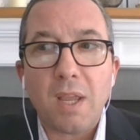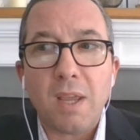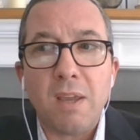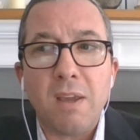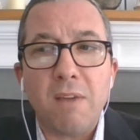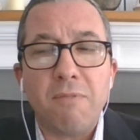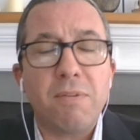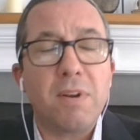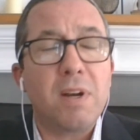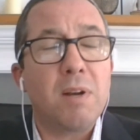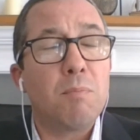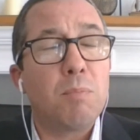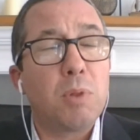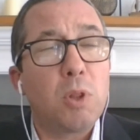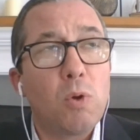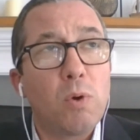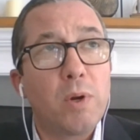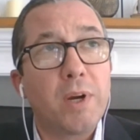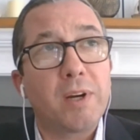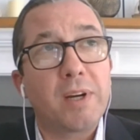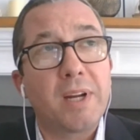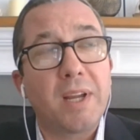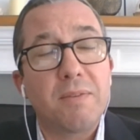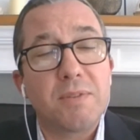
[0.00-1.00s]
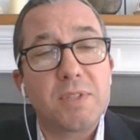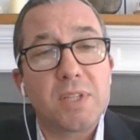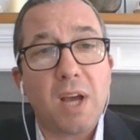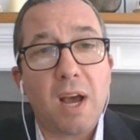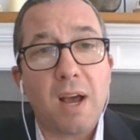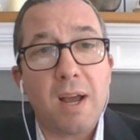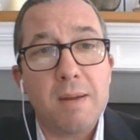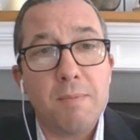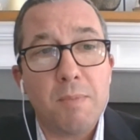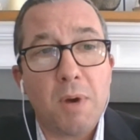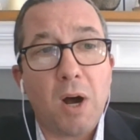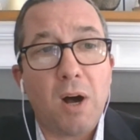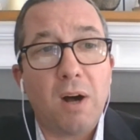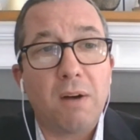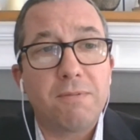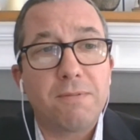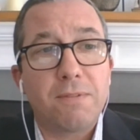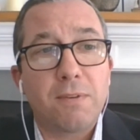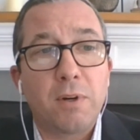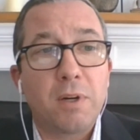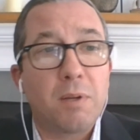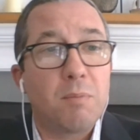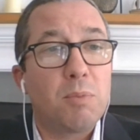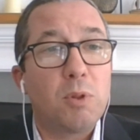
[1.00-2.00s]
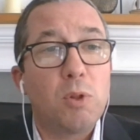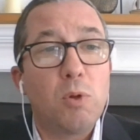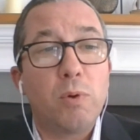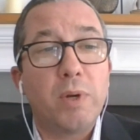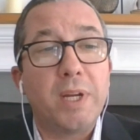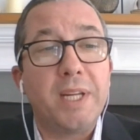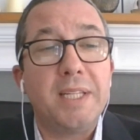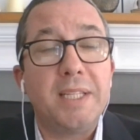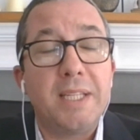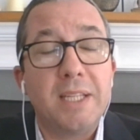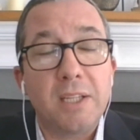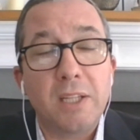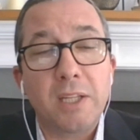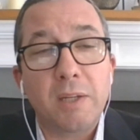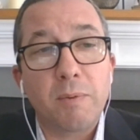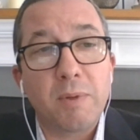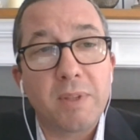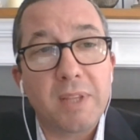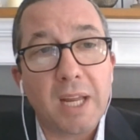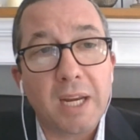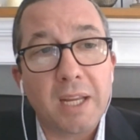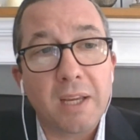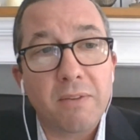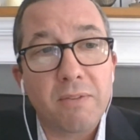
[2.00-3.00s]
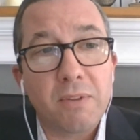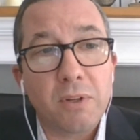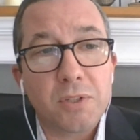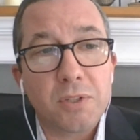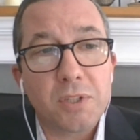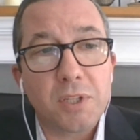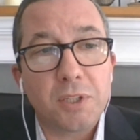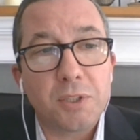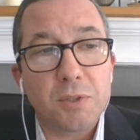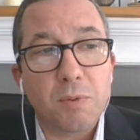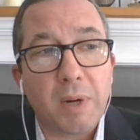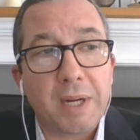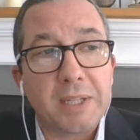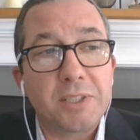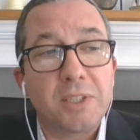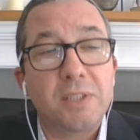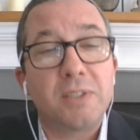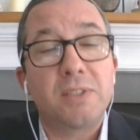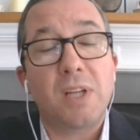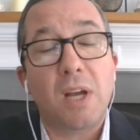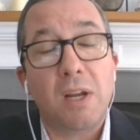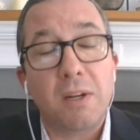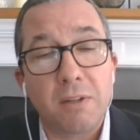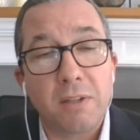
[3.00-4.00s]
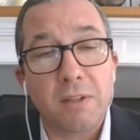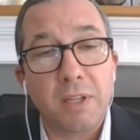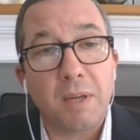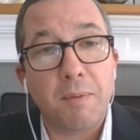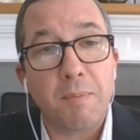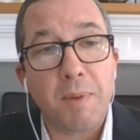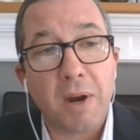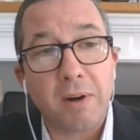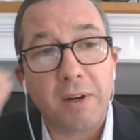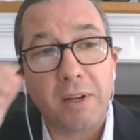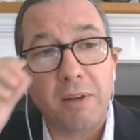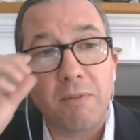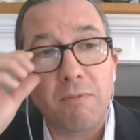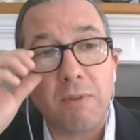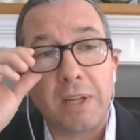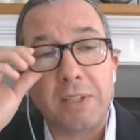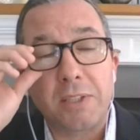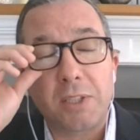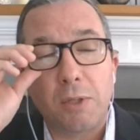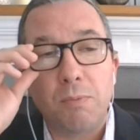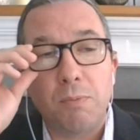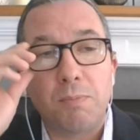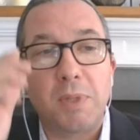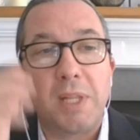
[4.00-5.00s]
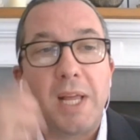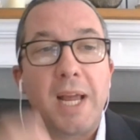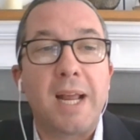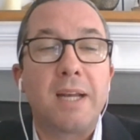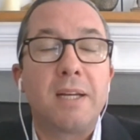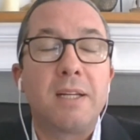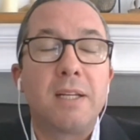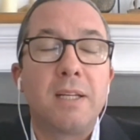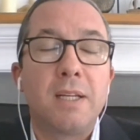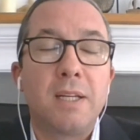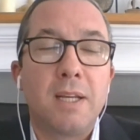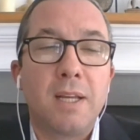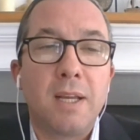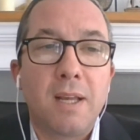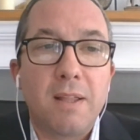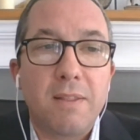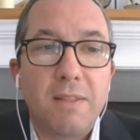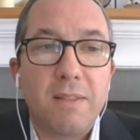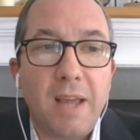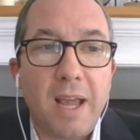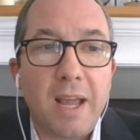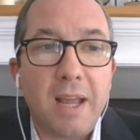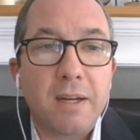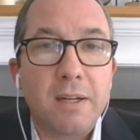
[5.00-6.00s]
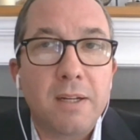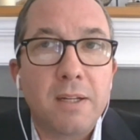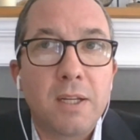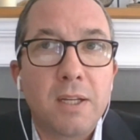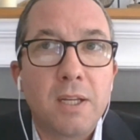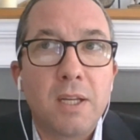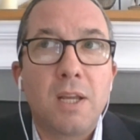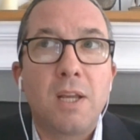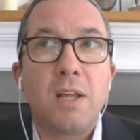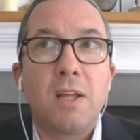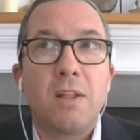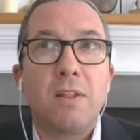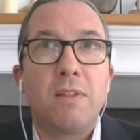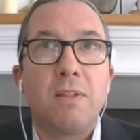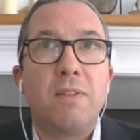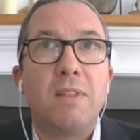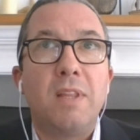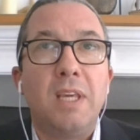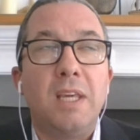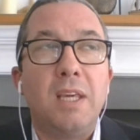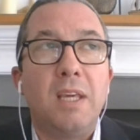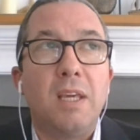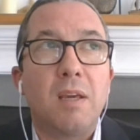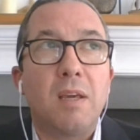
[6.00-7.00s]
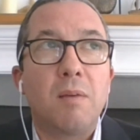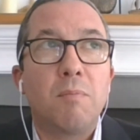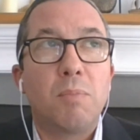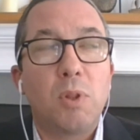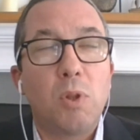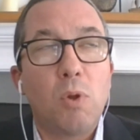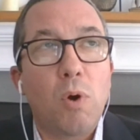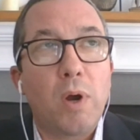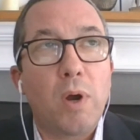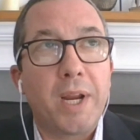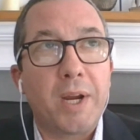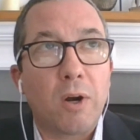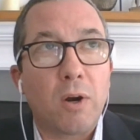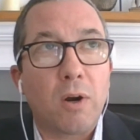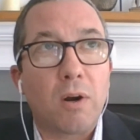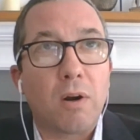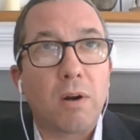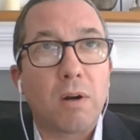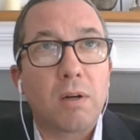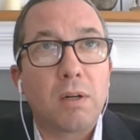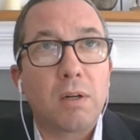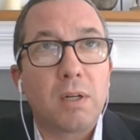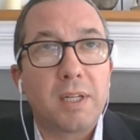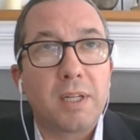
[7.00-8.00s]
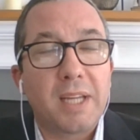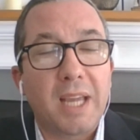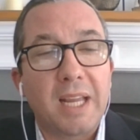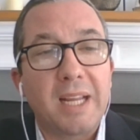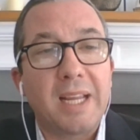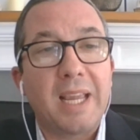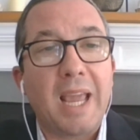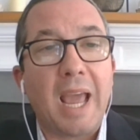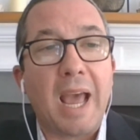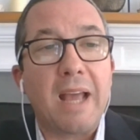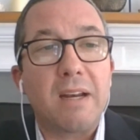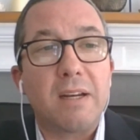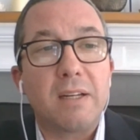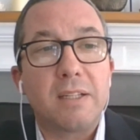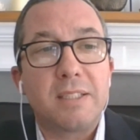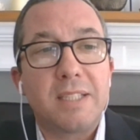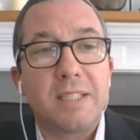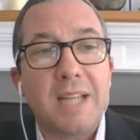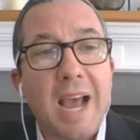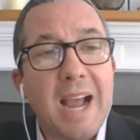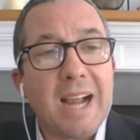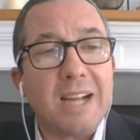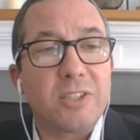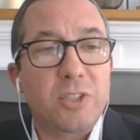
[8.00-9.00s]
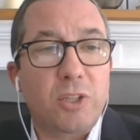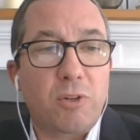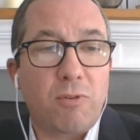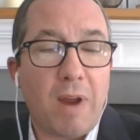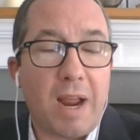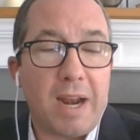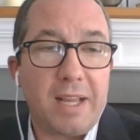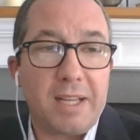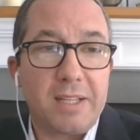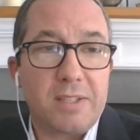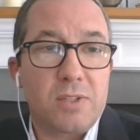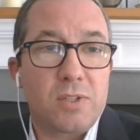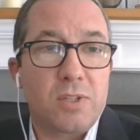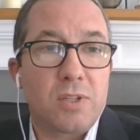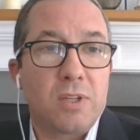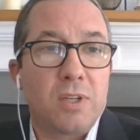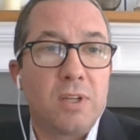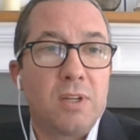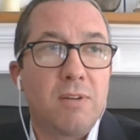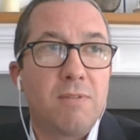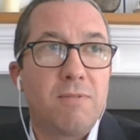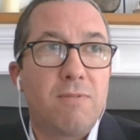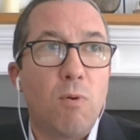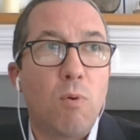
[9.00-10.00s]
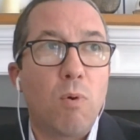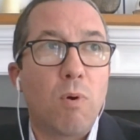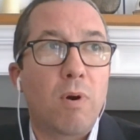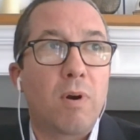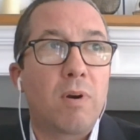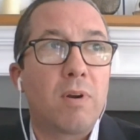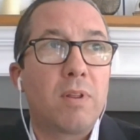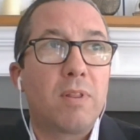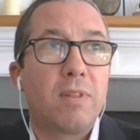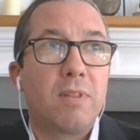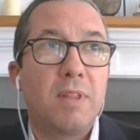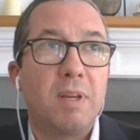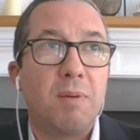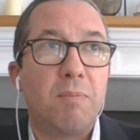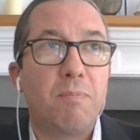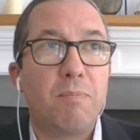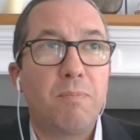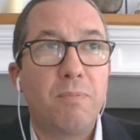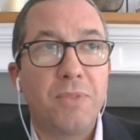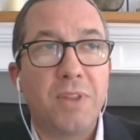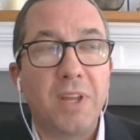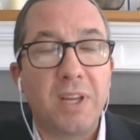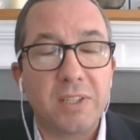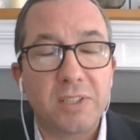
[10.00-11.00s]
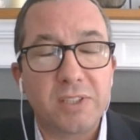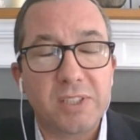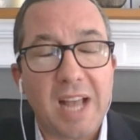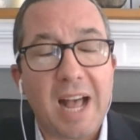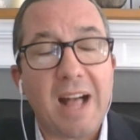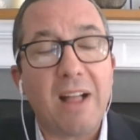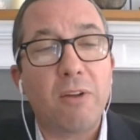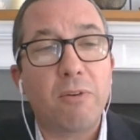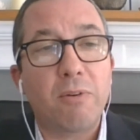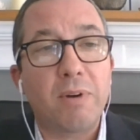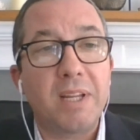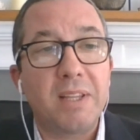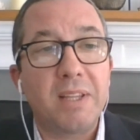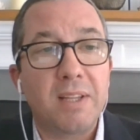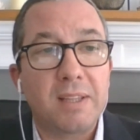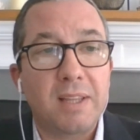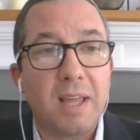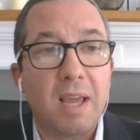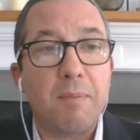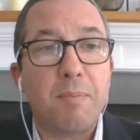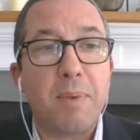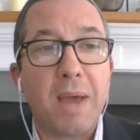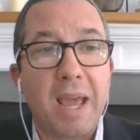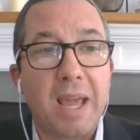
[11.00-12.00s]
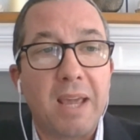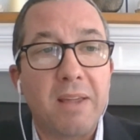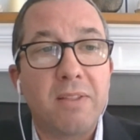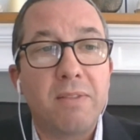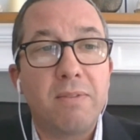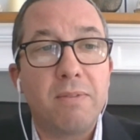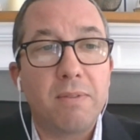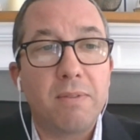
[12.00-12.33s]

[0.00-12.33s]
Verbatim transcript: if an employer gives time off for an employee dealing with any of those situations under the American Rescue Plan, then the employer can get tax credits for the, the salary that they pay